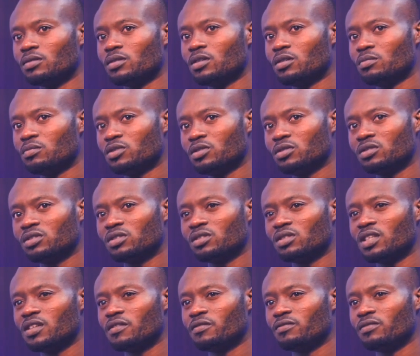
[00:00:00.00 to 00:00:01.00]
Almost
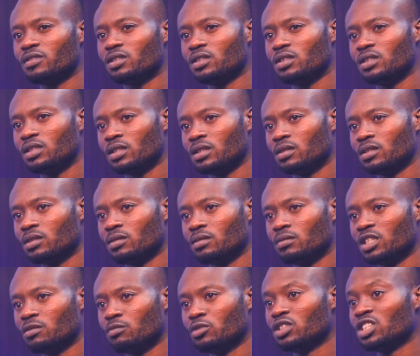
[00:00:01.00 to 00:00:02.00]
every day,
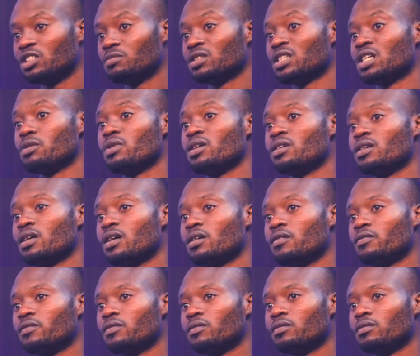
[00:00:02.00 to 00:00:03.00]
most especially when you
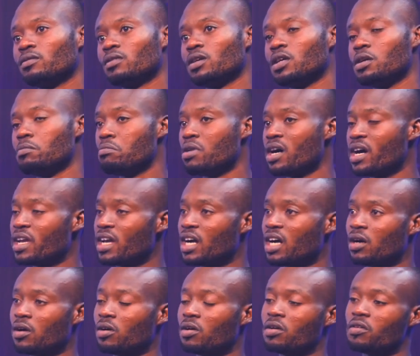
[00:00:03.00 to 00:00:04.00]
have a
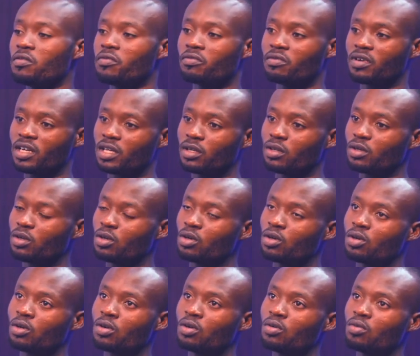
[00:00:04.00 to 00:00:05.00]
buyer or a friend
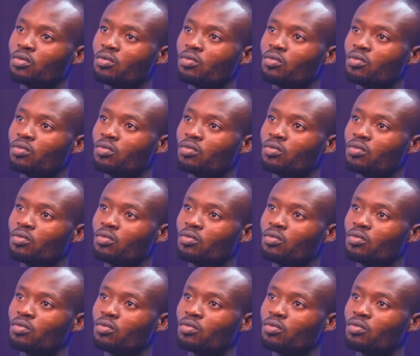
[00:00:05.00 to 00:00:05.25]
or